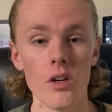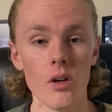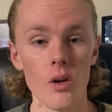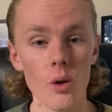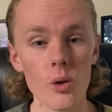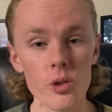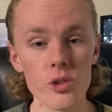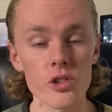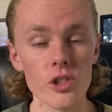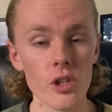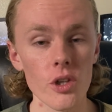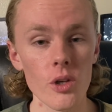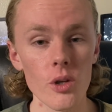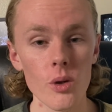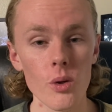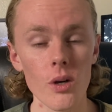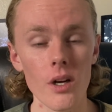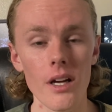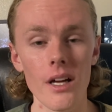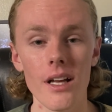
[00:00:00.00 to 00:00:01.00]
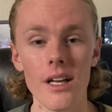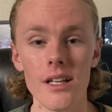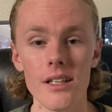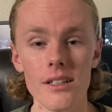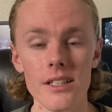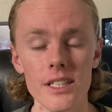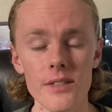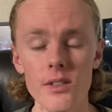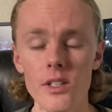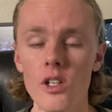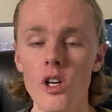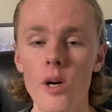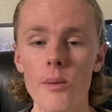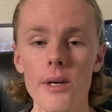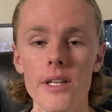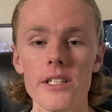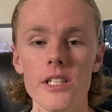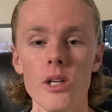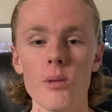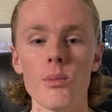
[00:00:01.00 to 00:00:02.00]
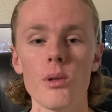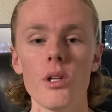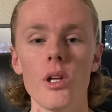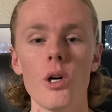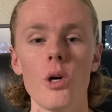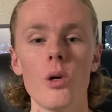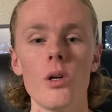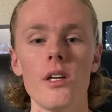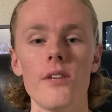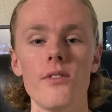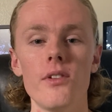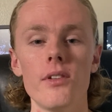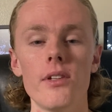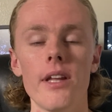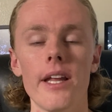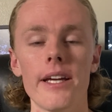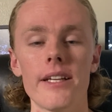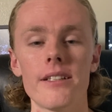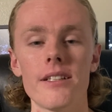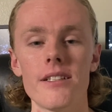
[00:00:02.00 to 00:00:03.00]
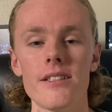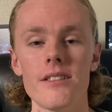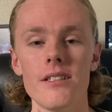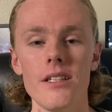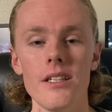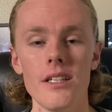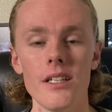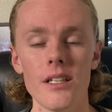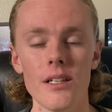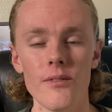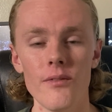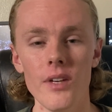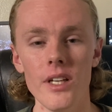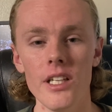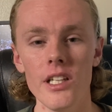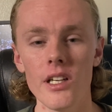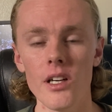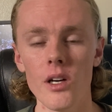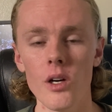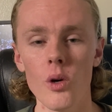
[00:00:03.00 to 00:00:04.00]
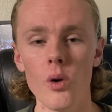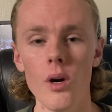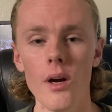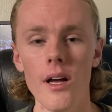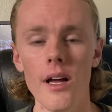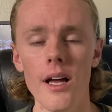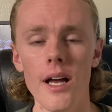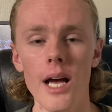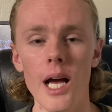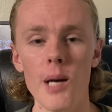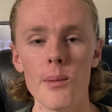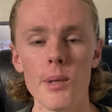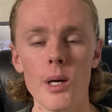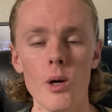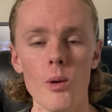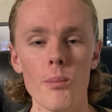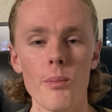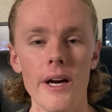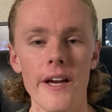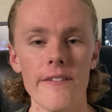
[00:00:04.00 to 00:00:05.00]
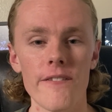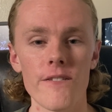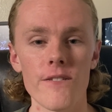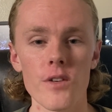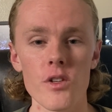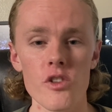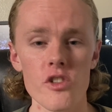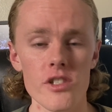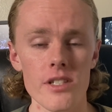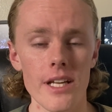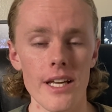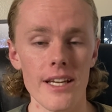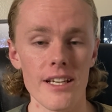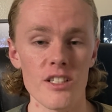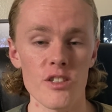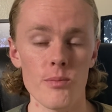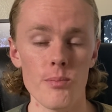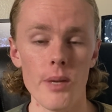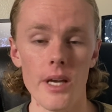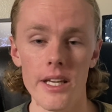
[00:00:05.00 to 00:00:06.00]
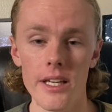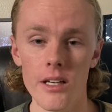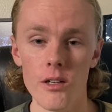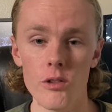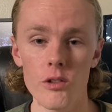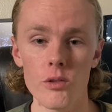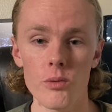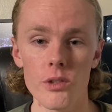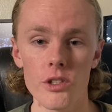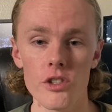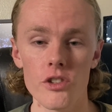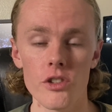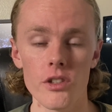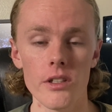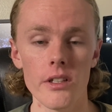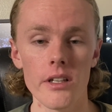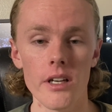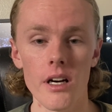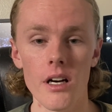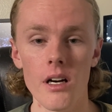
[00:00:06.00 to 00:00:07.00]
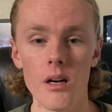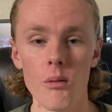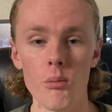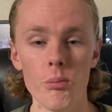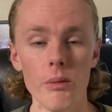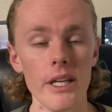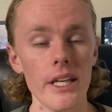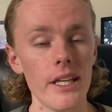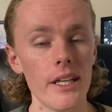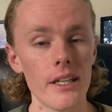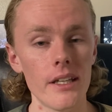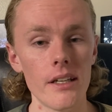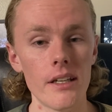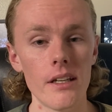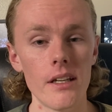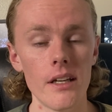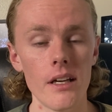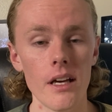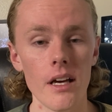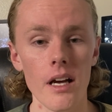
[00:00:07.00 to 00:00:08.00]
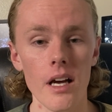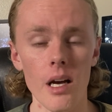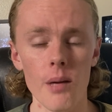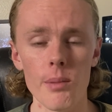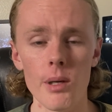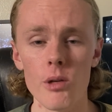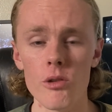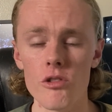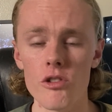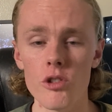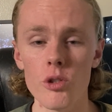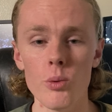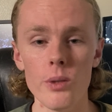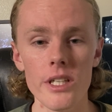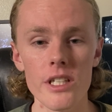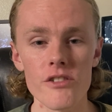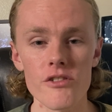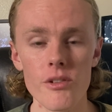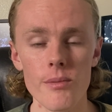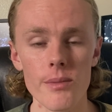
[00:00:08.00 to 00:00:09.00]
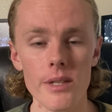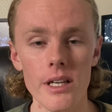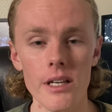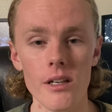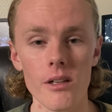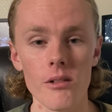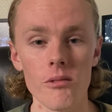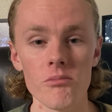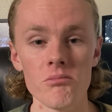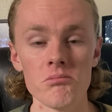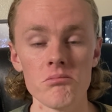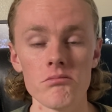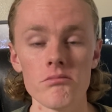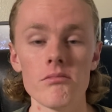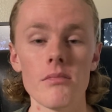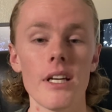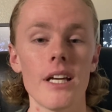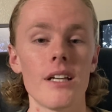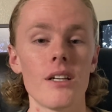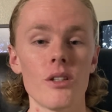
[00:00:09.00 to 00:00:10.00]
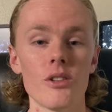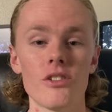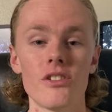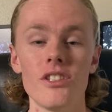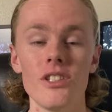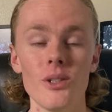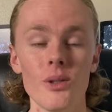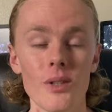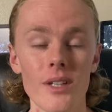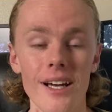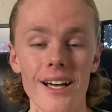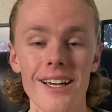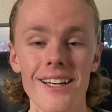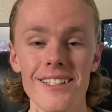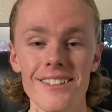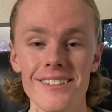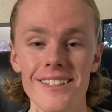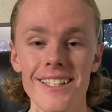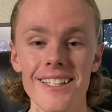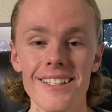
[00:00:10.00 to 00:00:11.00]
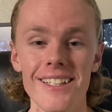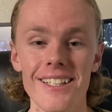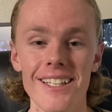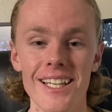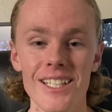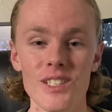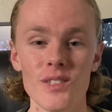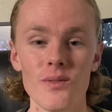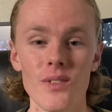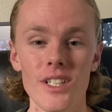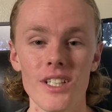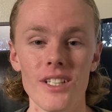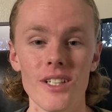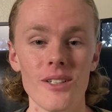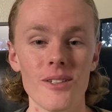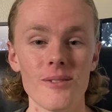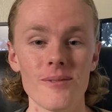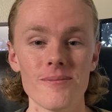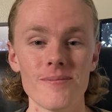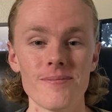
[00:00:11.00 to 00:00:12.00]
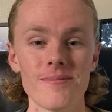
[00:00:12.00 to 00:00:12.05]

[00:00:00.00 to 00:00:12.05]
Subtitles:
Also, leave a comment down below if you'd like to see a video about my first X payout, which should come in about 2 weeks from now, and I'll see you guys in the next video.